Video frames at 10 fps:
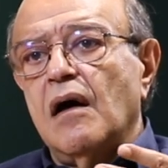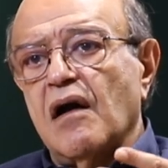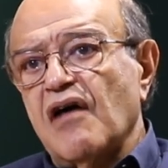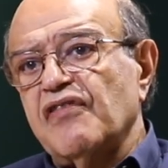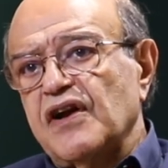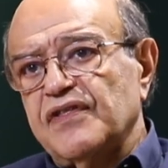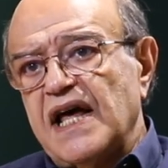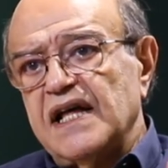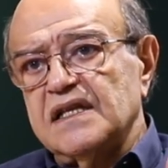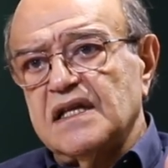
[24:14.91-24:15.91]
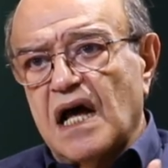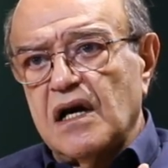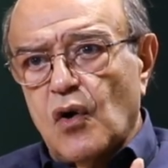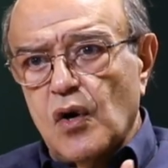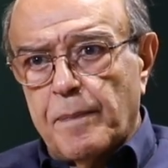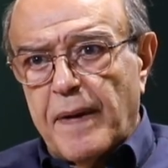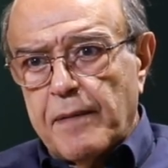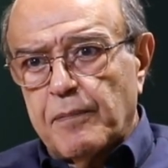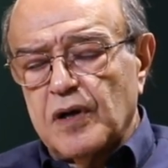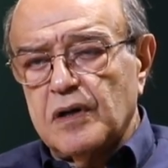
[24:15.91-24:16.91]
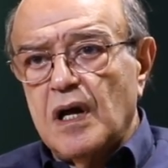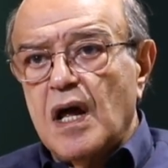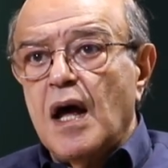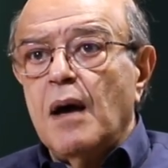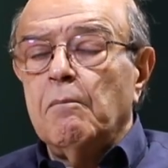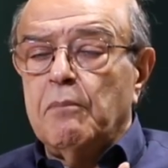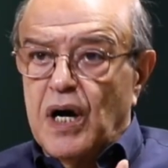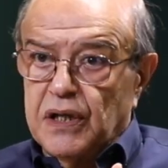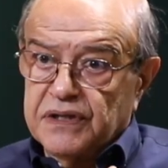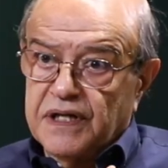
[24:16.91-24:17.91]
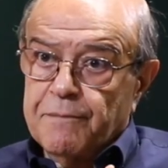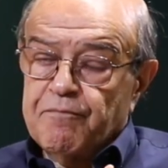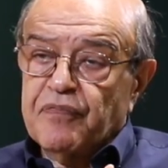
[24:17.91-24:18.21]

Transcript: rather than done on paper. But